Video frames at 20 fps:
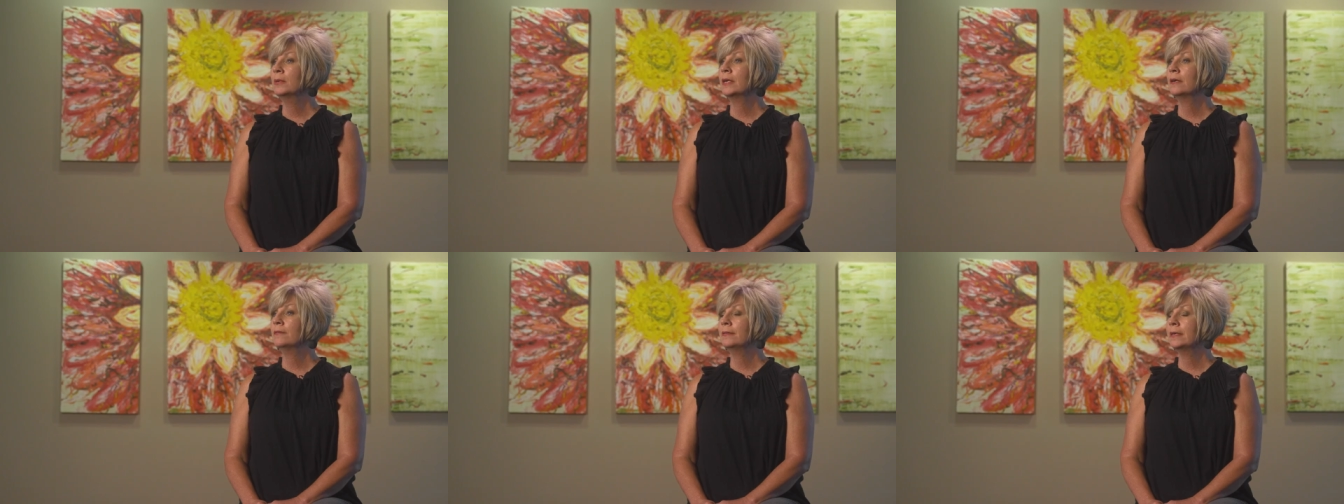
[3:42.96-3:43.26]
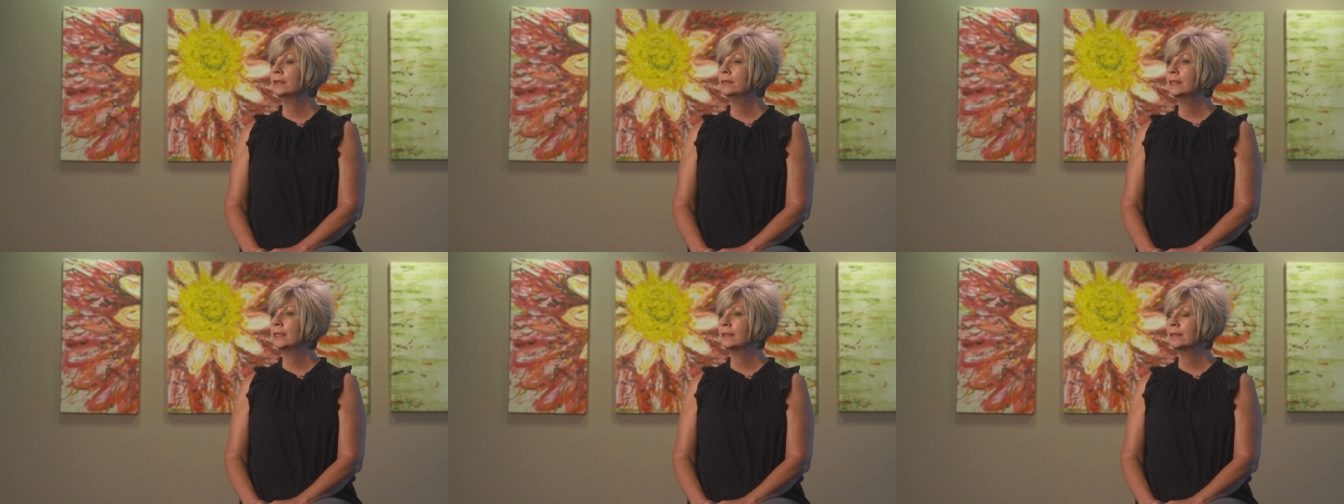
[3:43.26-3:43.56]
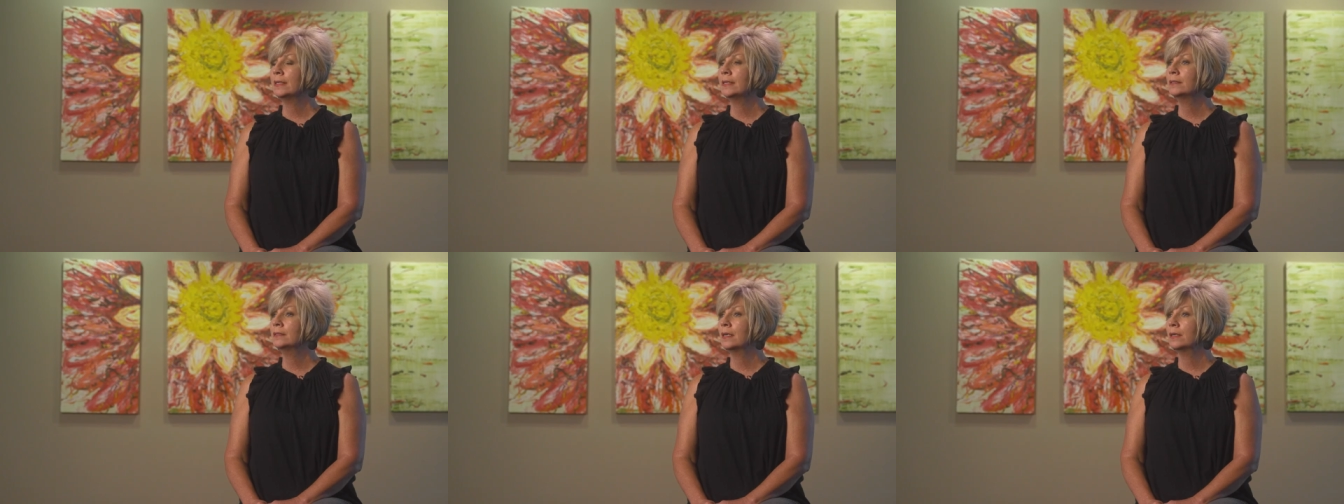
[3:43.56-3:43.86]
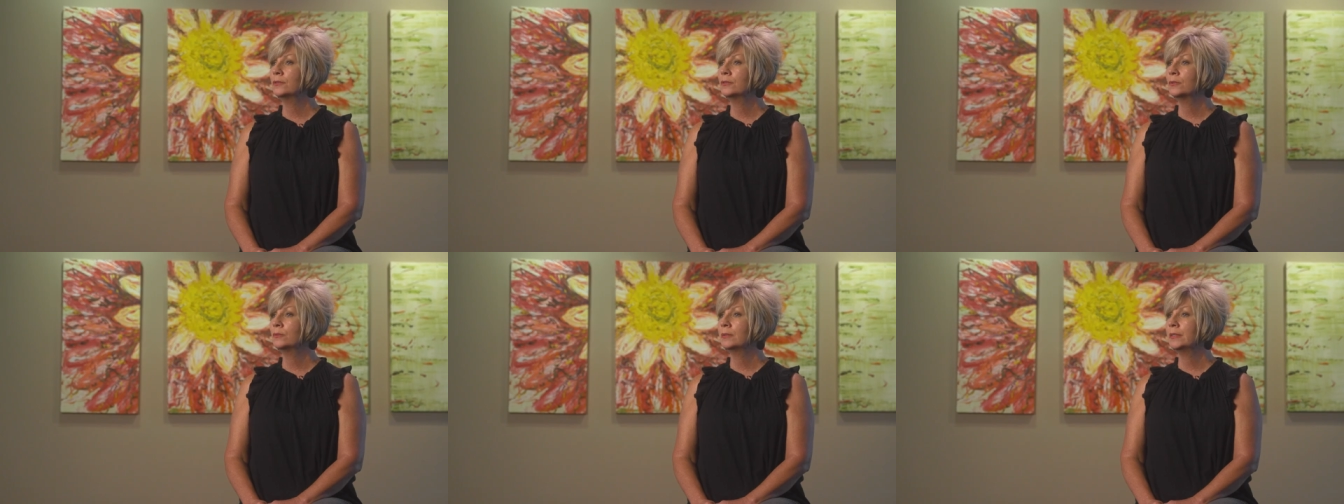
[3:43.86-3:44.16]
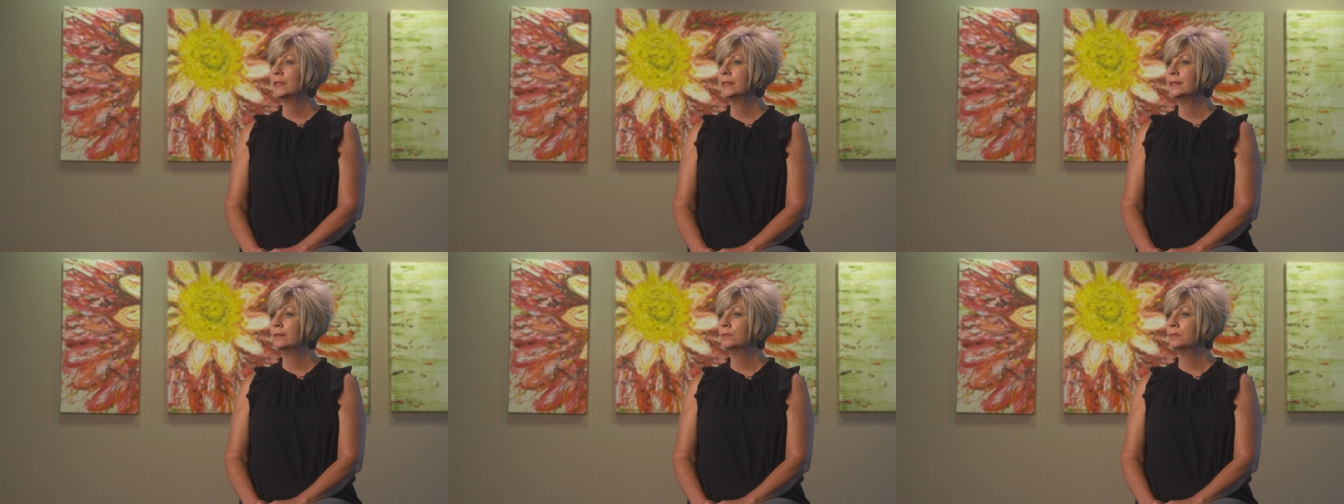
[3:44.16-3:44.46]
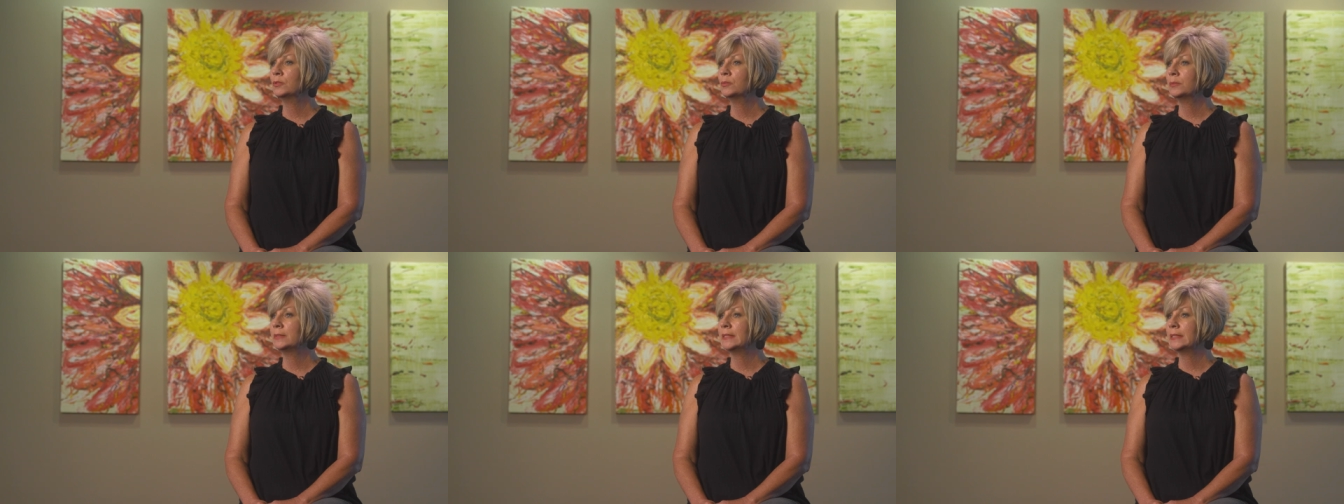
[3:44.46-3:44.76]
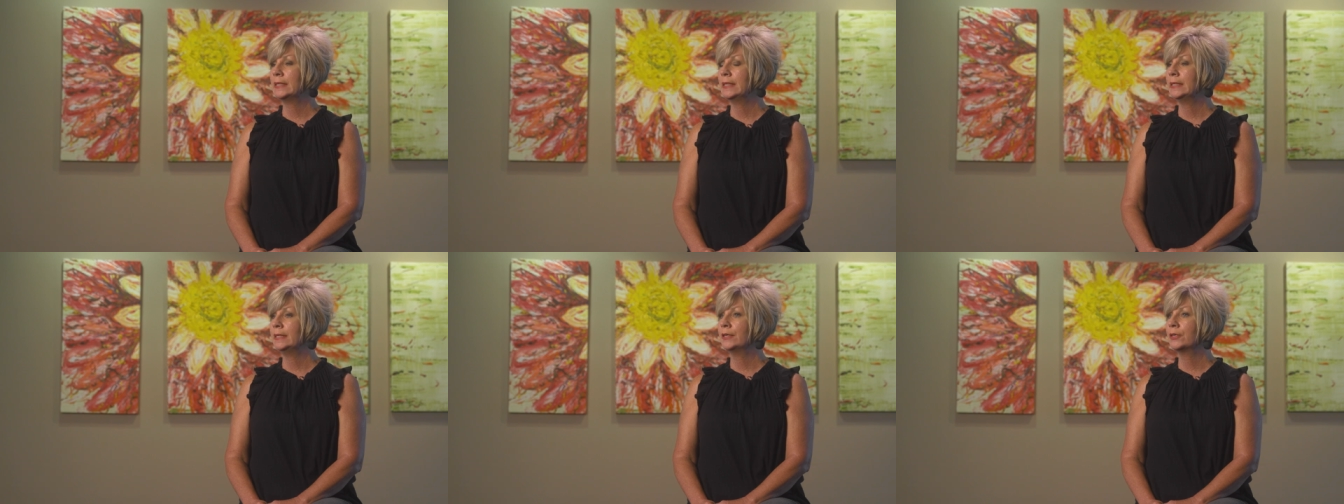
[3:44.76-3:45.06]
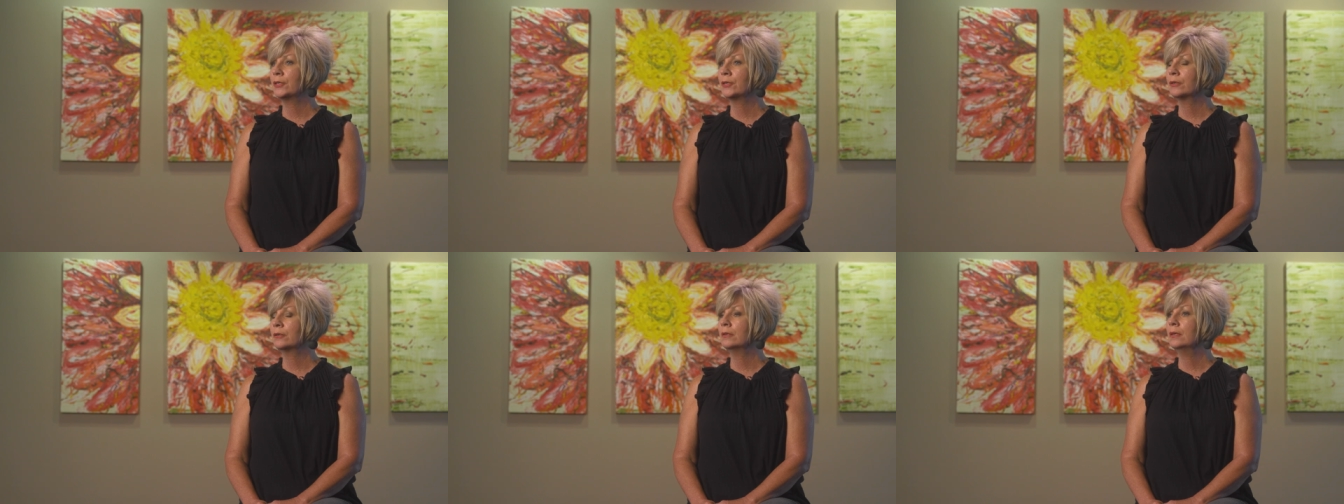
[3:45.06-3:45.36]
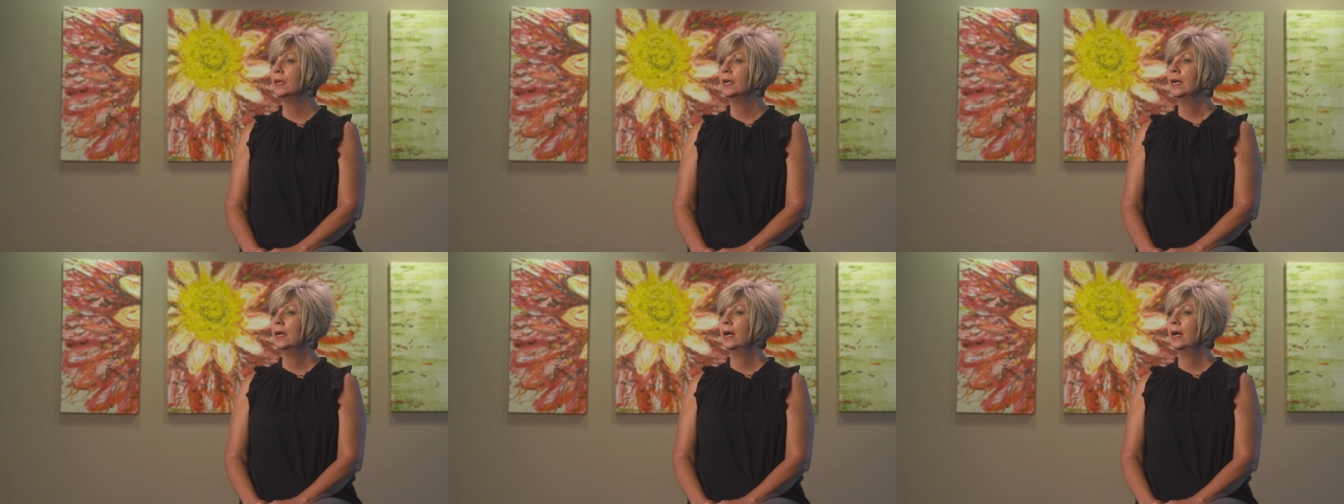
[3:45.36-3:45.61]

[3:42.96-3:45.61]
When I found out that Dr. Williams was here